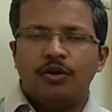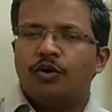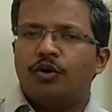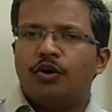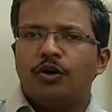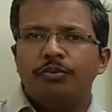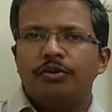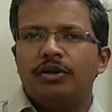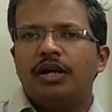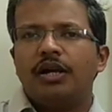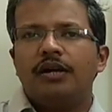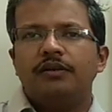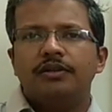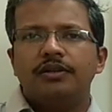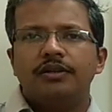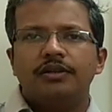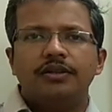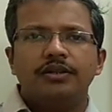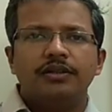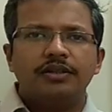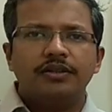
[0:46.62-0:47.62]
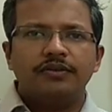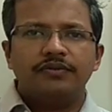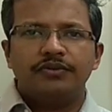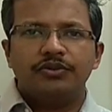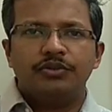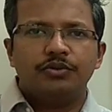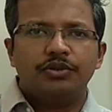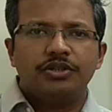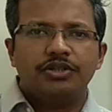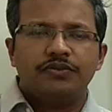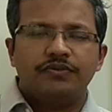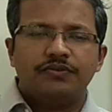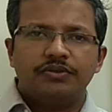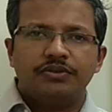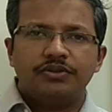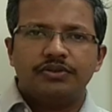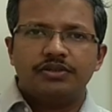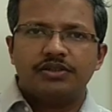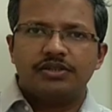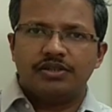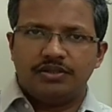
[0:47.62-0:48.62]
Hope you have learned the unit
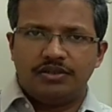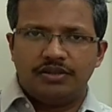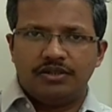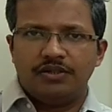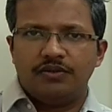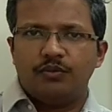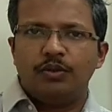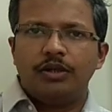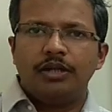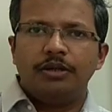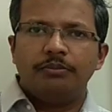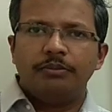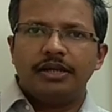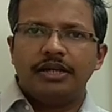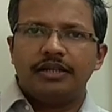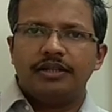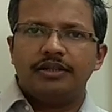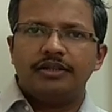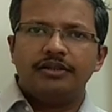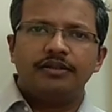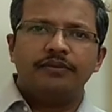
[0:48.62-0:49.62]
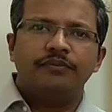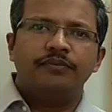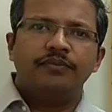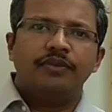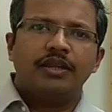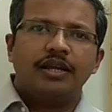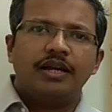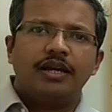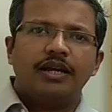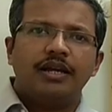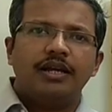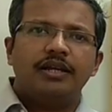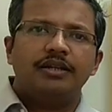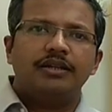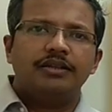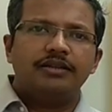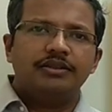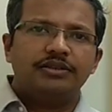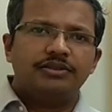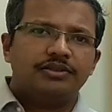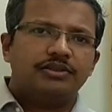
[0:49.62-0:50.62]
first in a well manner and
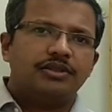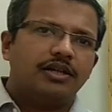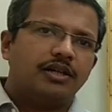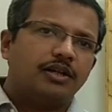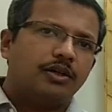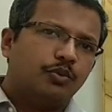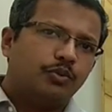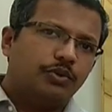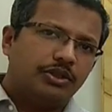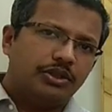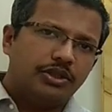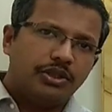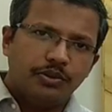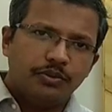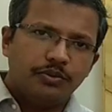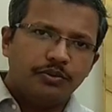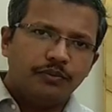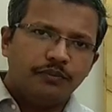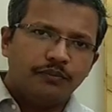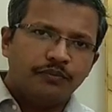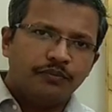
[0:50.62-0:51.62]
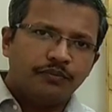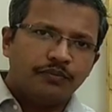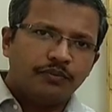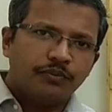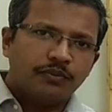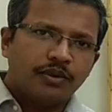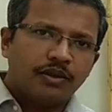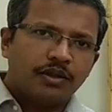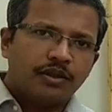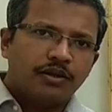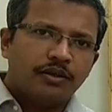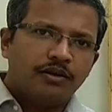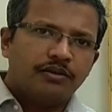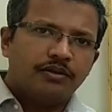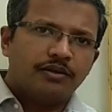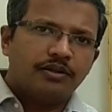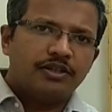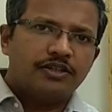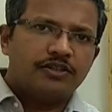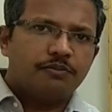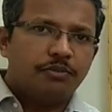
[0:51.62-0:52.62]
it's thorough with you.
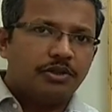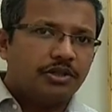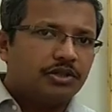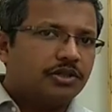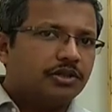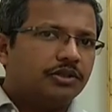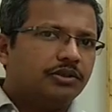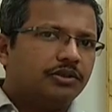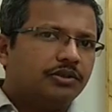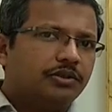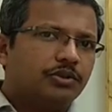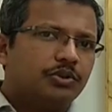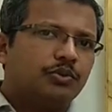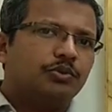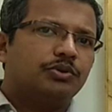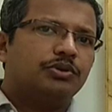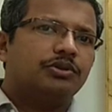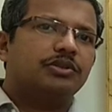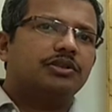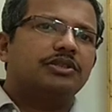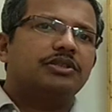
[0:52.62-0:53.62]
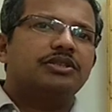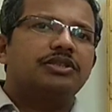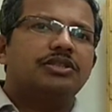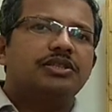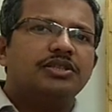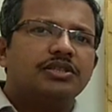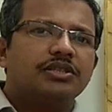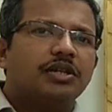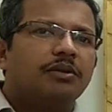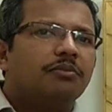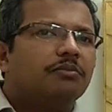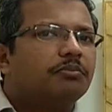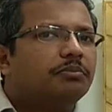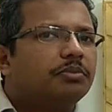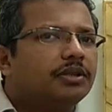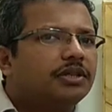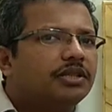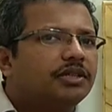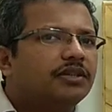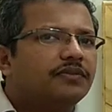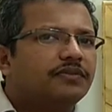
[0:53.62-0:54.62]
It's better to just
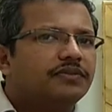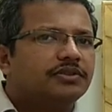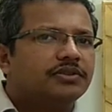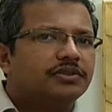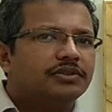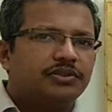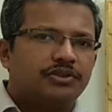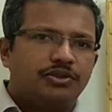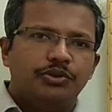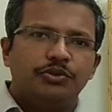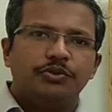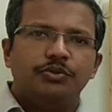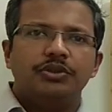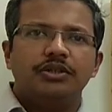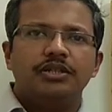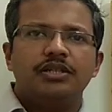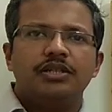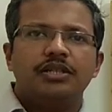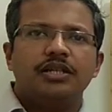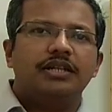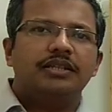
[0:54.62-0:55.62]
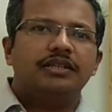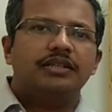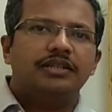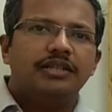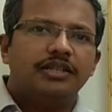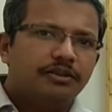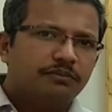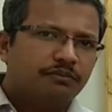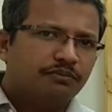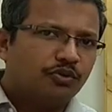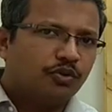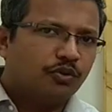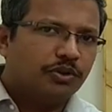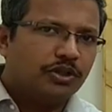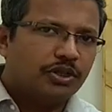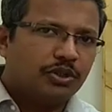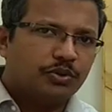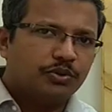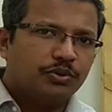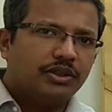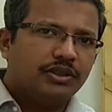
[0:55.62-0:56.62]
complete the first unit and then move
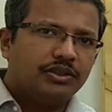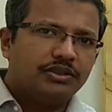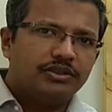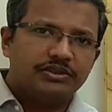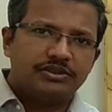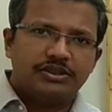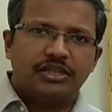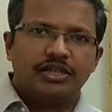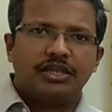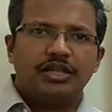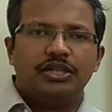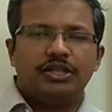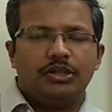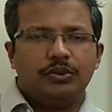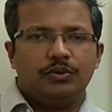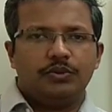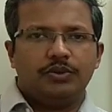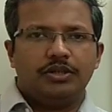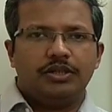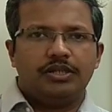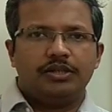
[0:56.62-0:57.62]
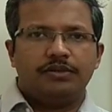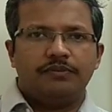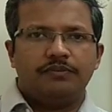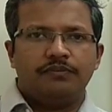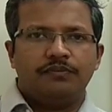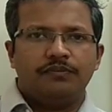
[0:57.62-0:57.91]
into the second unit.